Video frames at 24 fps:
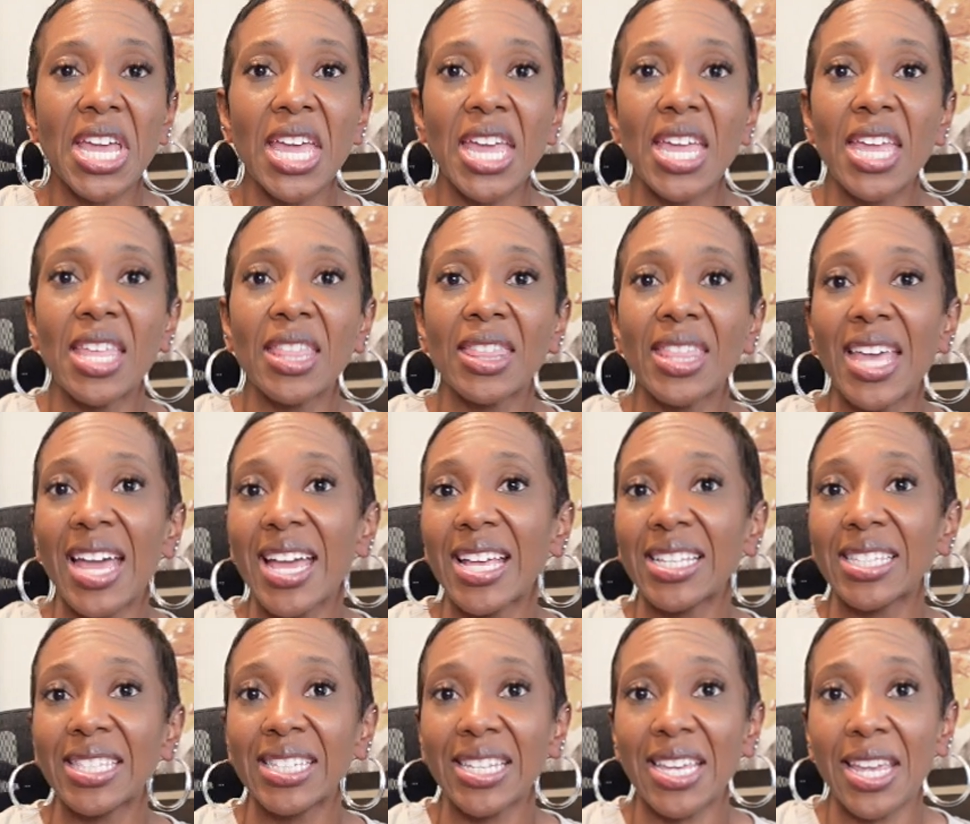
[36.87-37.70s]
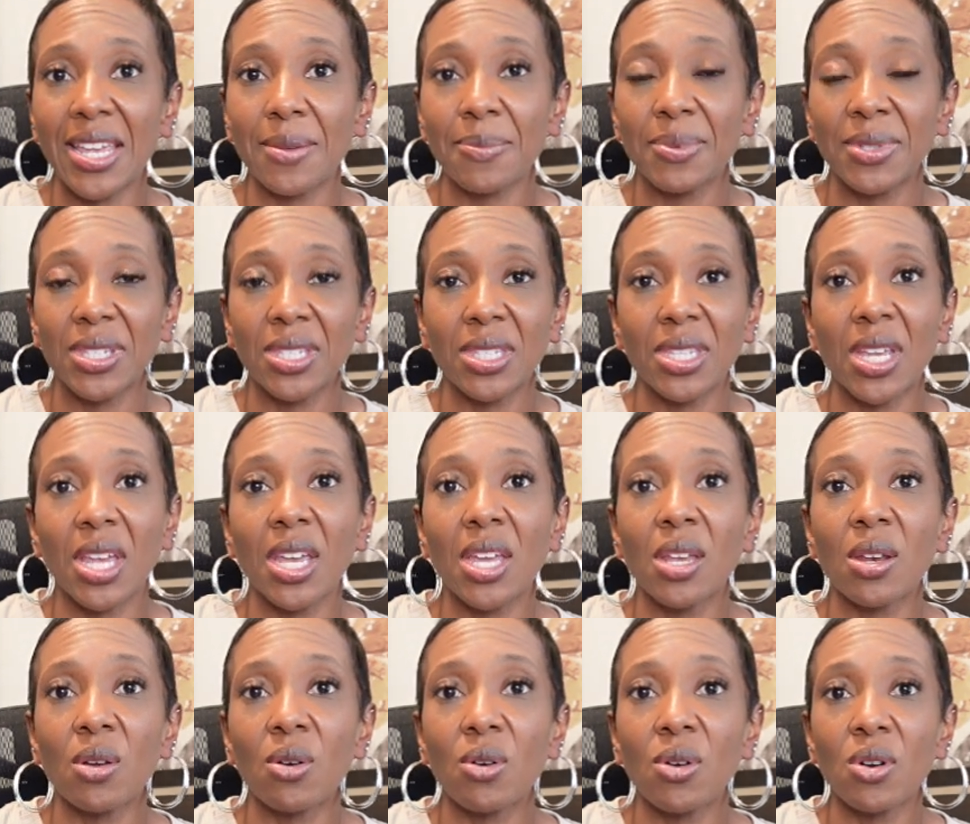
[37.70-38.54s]
and that tape
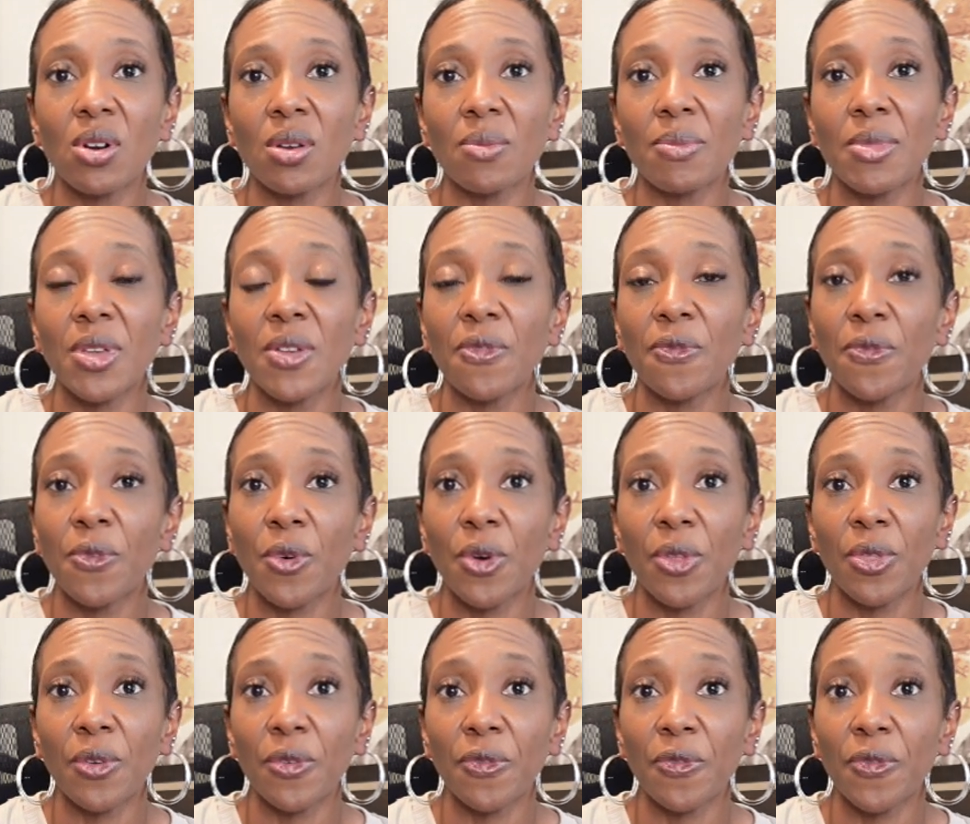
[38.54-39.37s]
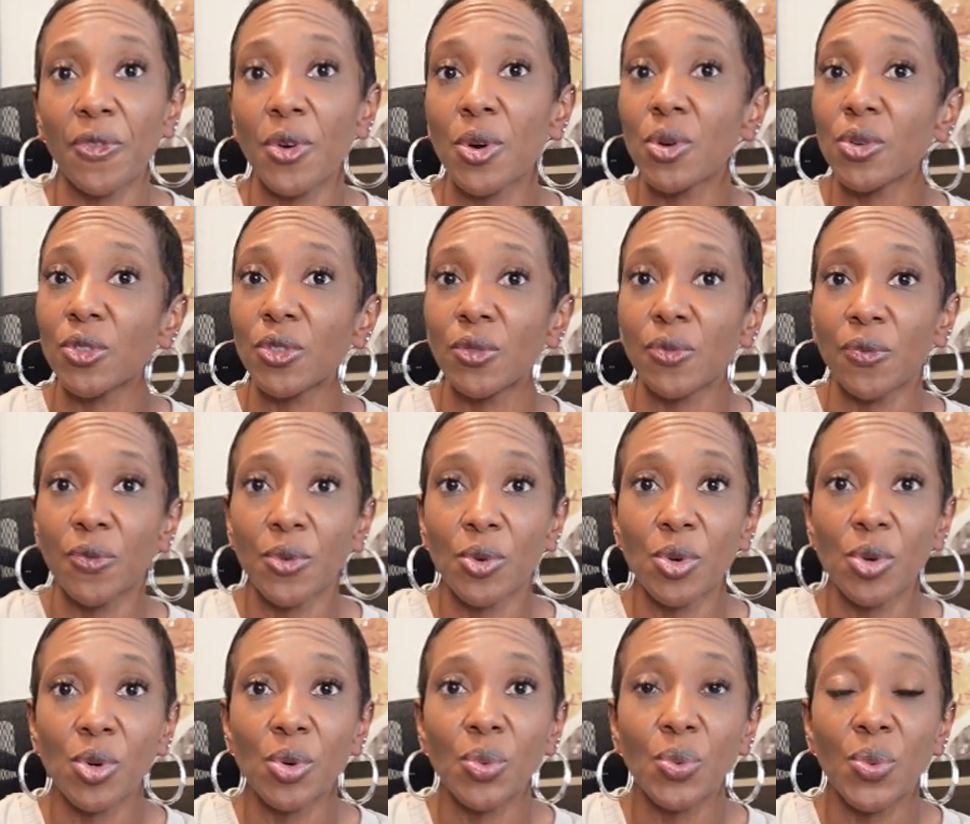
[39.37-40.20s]
stayed on me for the first
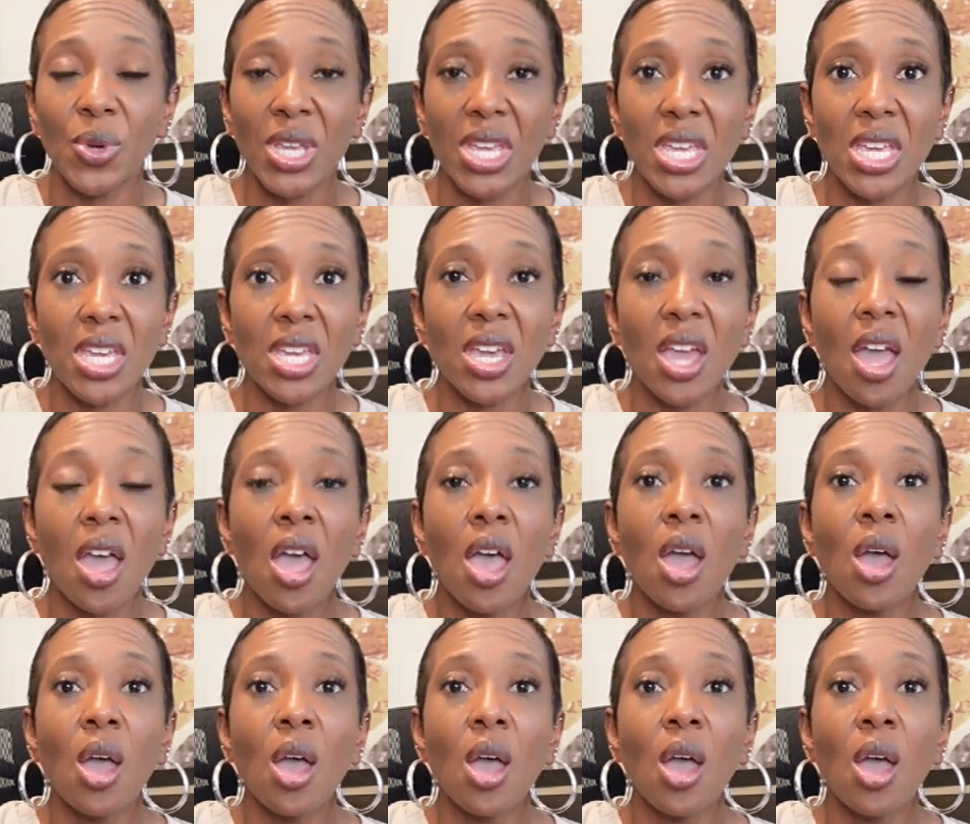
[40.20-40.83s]
full week.